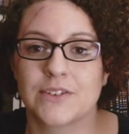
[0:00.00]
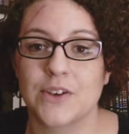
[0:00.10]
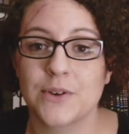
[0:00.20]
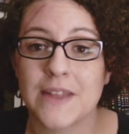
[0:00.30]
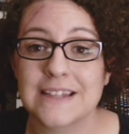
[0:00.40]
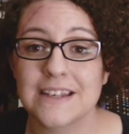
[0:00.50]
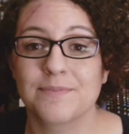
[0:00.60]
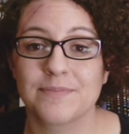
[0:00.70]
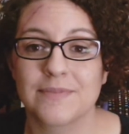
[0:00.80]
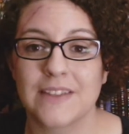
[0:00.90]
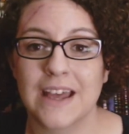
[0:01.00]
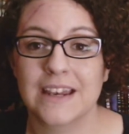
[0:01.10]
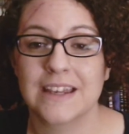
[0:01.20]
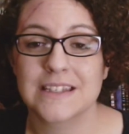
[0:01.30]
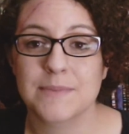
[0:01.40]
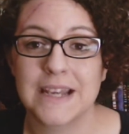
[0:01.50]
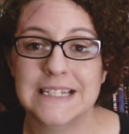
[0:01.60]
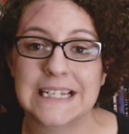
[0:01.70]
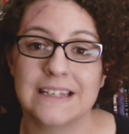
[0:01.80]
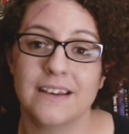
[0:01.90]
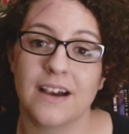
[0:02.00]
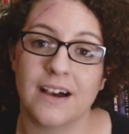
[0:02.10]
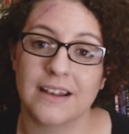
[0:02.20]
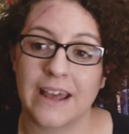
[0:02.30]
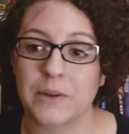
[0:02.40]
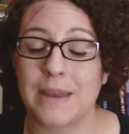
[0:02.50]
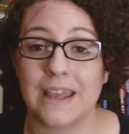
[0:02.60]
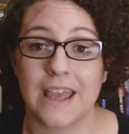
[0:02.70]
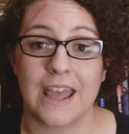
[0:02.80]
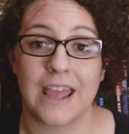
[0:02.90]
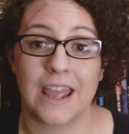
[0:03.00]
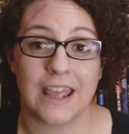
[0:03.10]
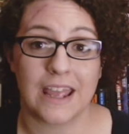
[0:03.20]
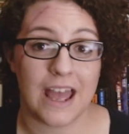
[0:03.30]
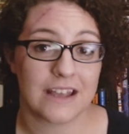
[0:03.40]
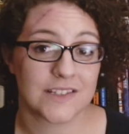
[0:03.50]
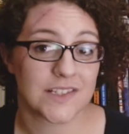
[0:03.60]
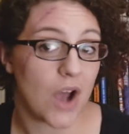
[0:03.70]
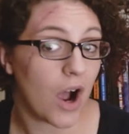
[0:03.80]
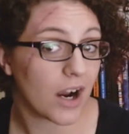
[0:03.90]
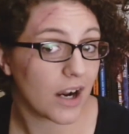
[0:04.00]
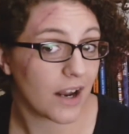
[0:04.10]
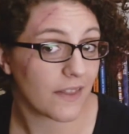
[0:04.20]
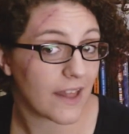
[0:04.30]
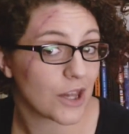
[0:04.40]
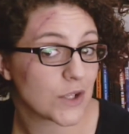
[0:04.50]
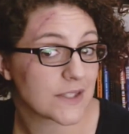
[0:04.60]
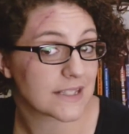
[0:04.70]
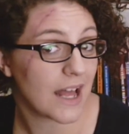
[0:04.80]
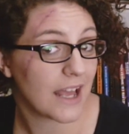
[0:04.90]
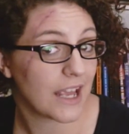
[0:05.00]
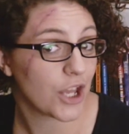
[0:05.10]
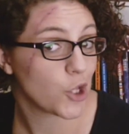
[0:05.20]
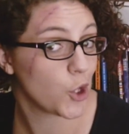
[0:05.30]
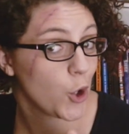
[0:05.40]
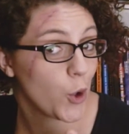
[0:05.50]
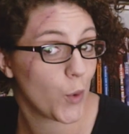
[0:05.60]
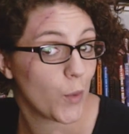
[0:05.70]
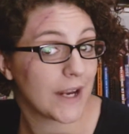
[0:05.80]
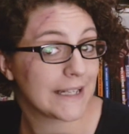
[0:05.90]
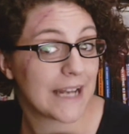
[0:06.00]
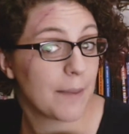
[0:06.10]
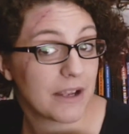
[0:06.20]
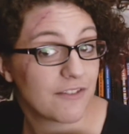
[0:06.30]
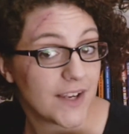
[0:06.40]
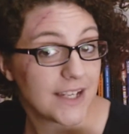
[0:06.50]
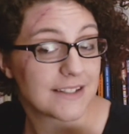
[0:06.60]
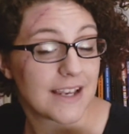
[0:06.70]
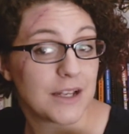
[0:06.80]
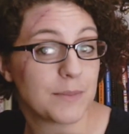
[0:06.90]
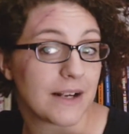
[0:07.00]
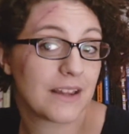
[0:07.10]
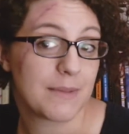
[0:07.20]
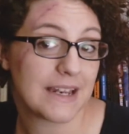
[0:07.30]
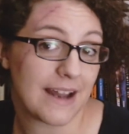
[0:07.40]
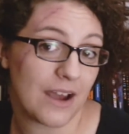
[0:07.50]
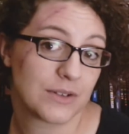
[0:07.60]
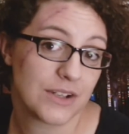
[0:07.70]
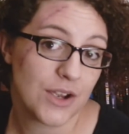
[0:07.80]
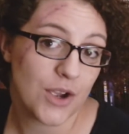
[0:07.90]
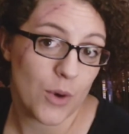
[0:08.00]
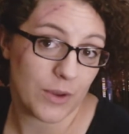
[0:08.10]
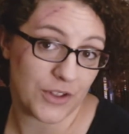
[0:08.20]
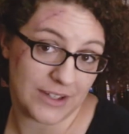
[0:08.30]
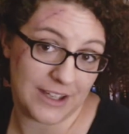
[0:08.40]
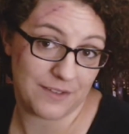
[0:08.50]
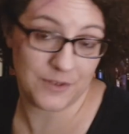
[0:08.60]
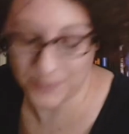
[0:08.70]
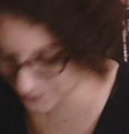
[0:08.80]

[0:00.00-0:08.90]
So that's it. That is my technique on how to make a scar that looks like you were in an epic fight and barely made it out with your life.